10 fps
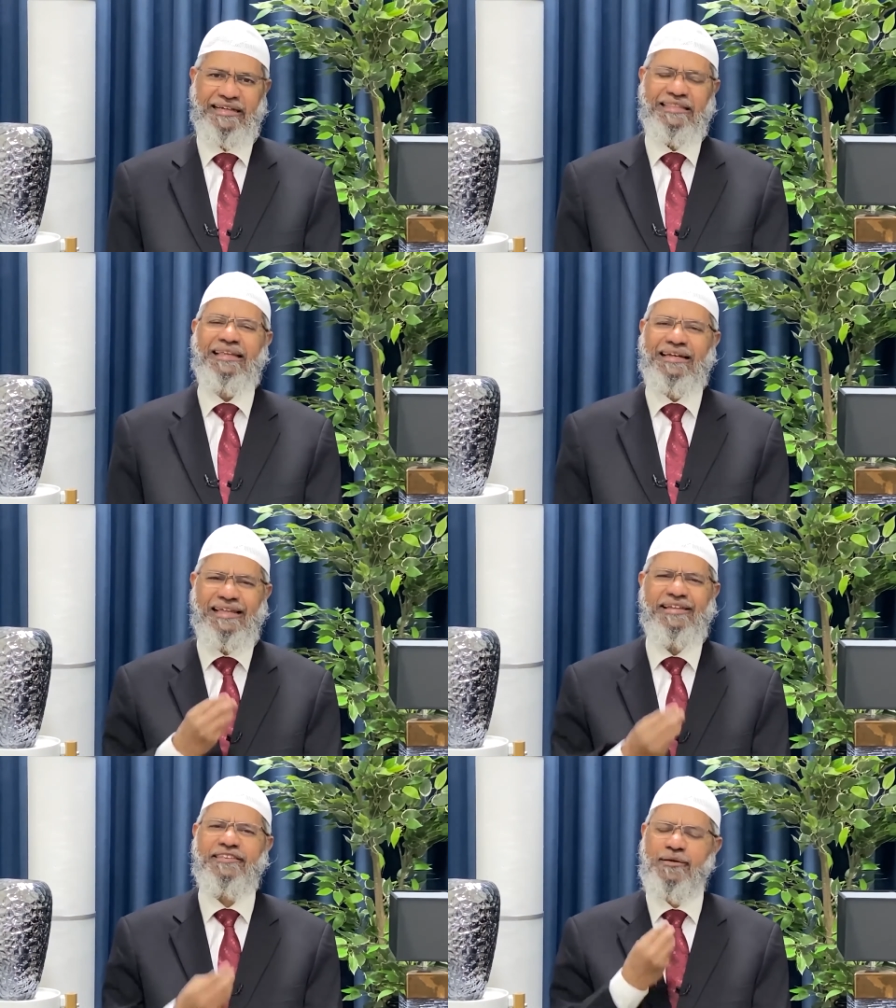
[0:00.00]
The
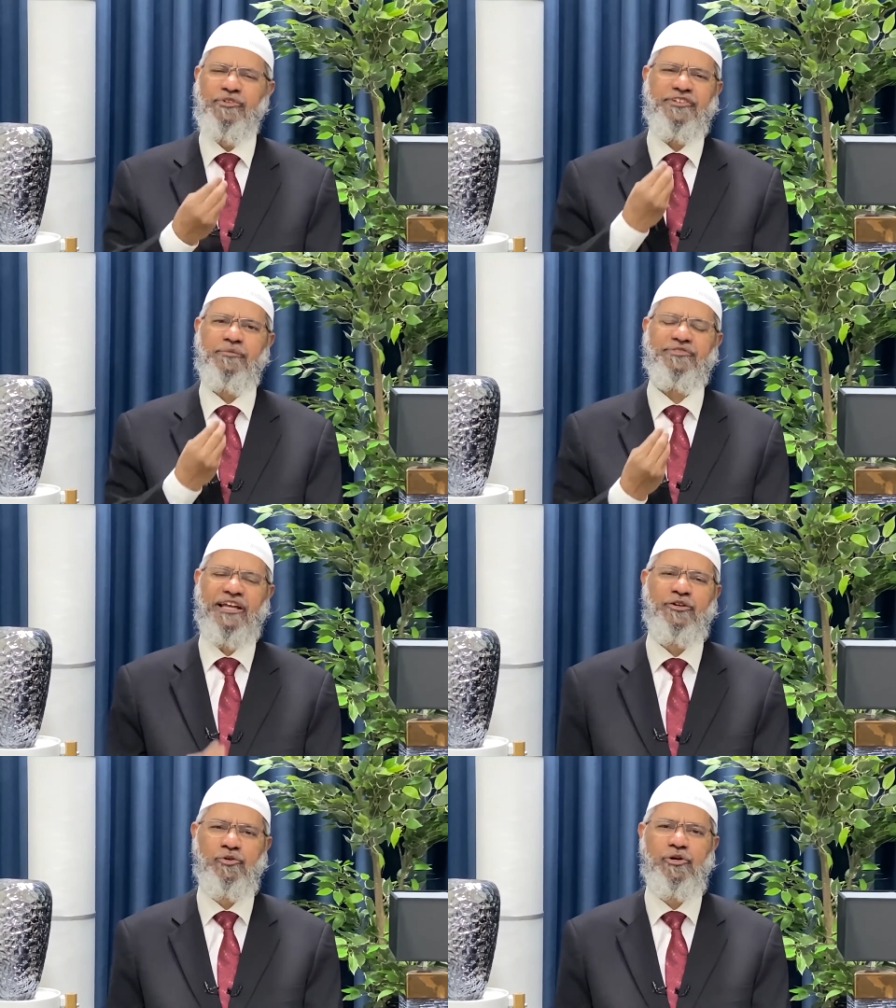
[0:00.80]
least the Muslims
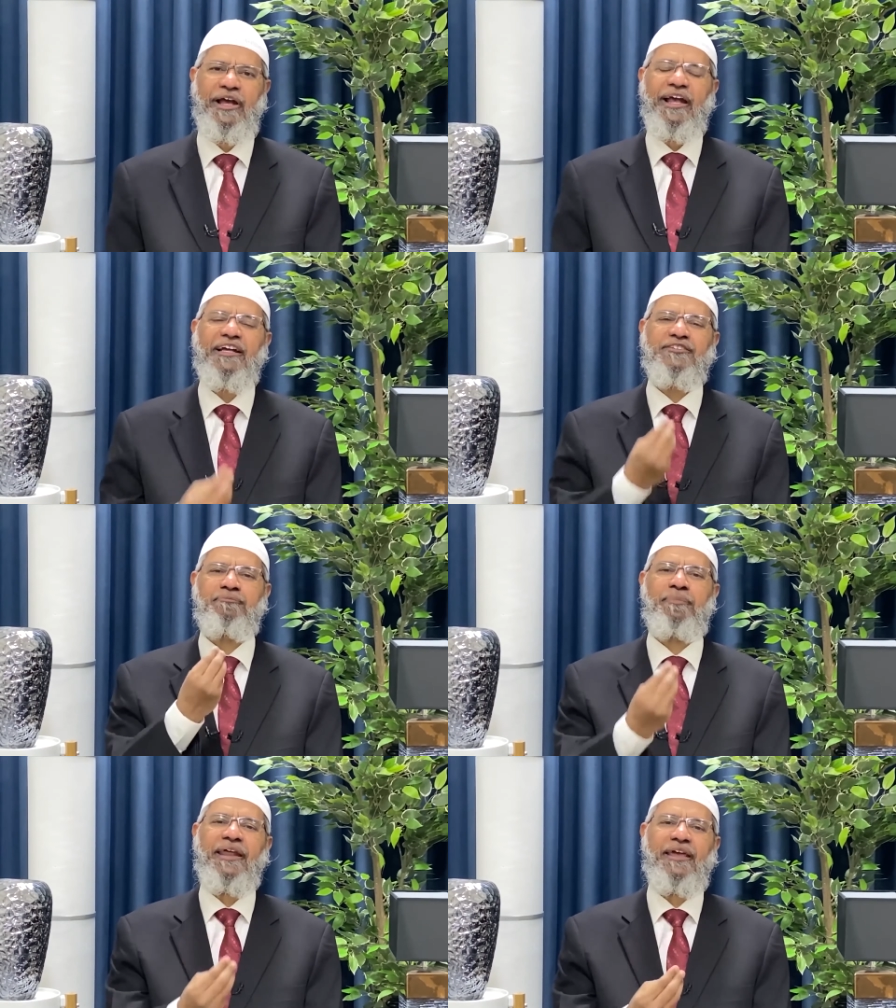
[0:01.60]
can do is
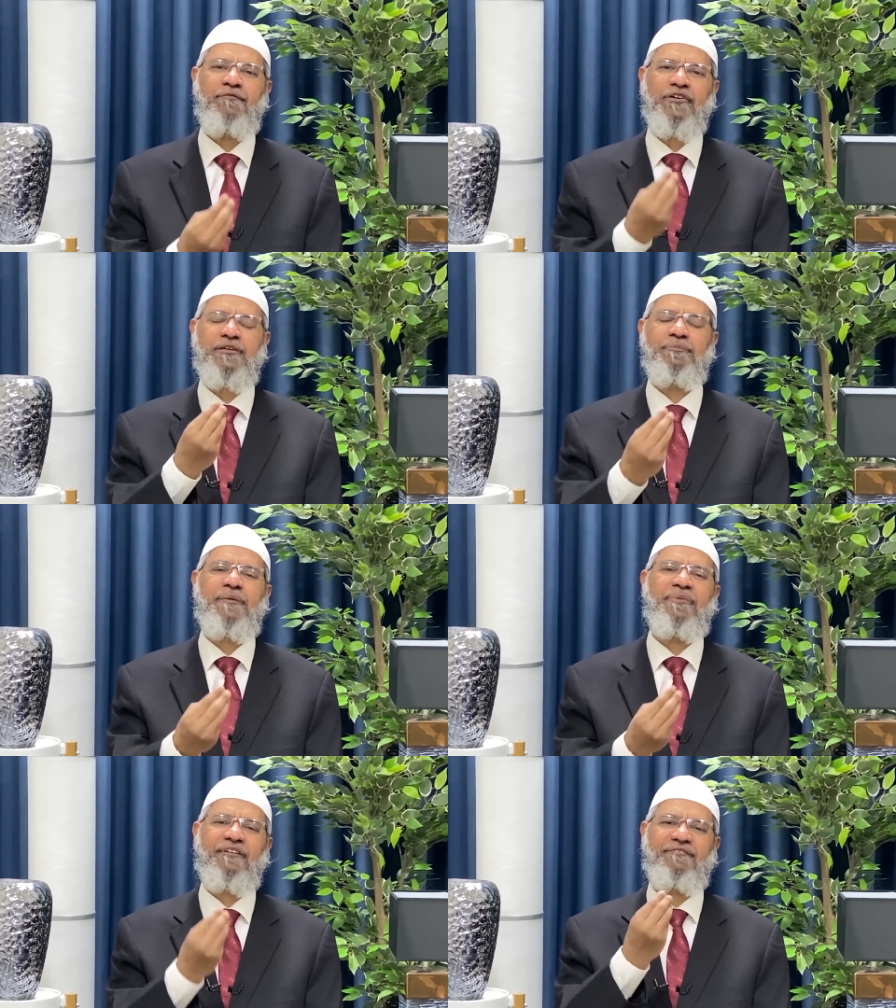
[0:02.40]
pray for the
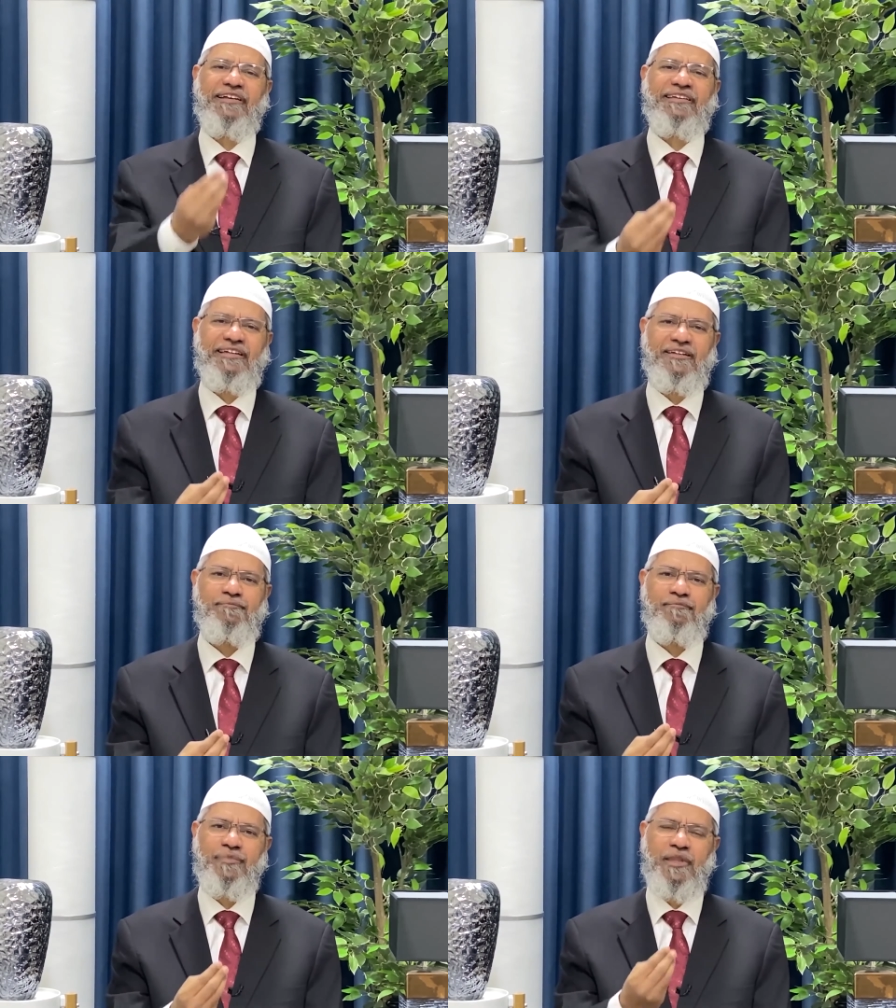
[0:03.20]
people affected
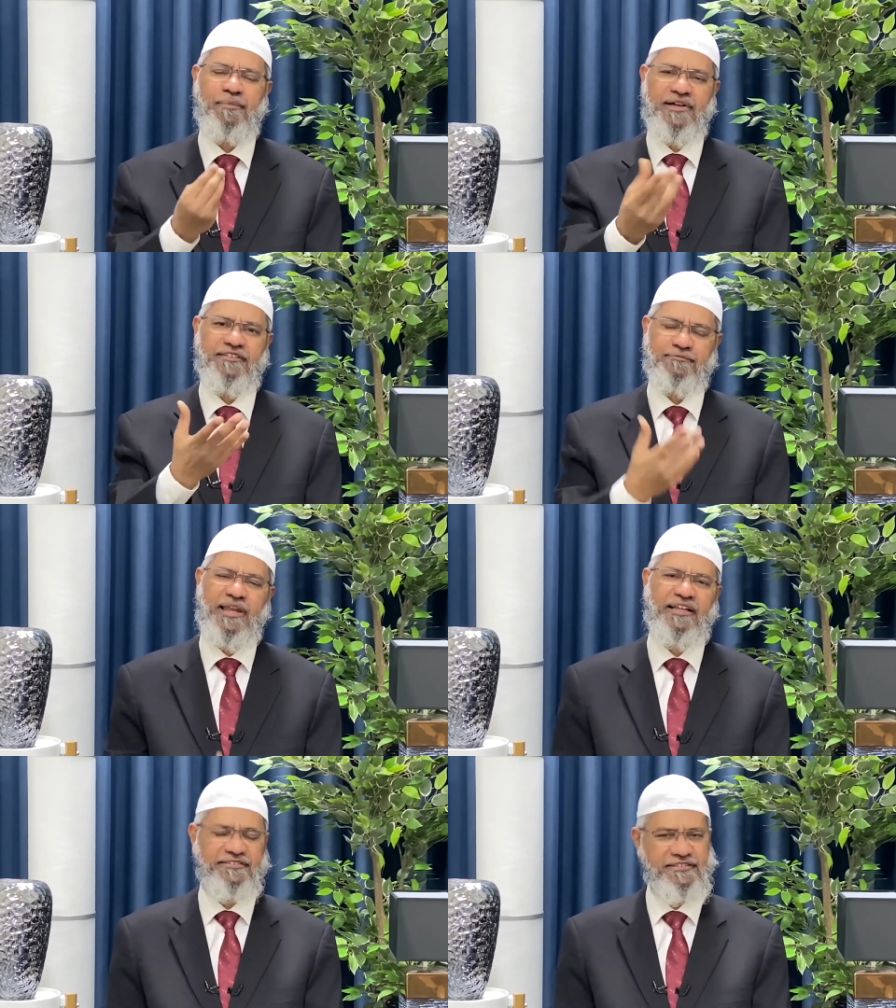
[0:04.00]
by this
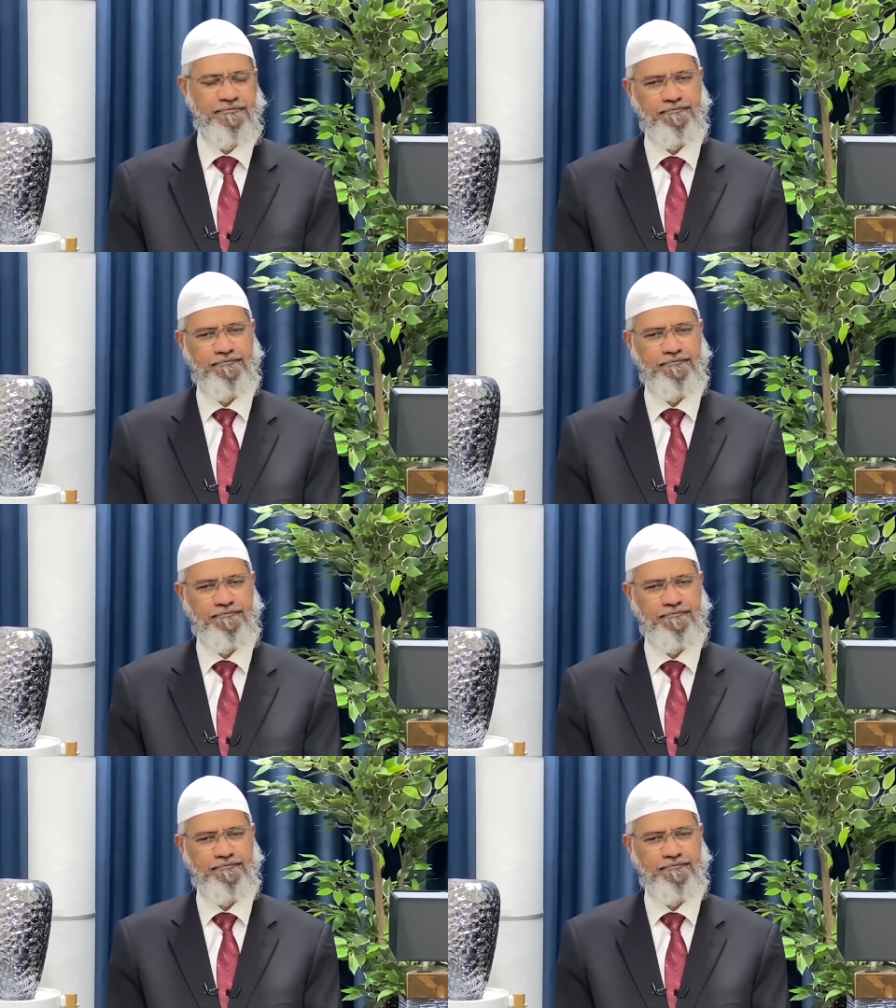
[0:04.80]
blast.